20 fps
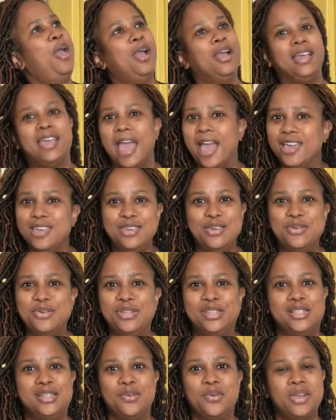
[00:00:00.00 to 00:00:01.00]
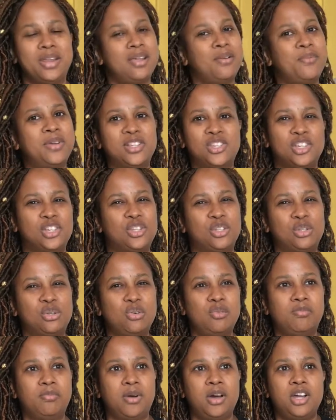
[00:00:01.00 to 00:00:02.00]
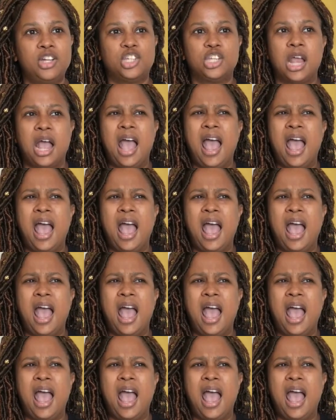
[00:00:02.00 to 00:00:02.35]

get used to it. It was just too much.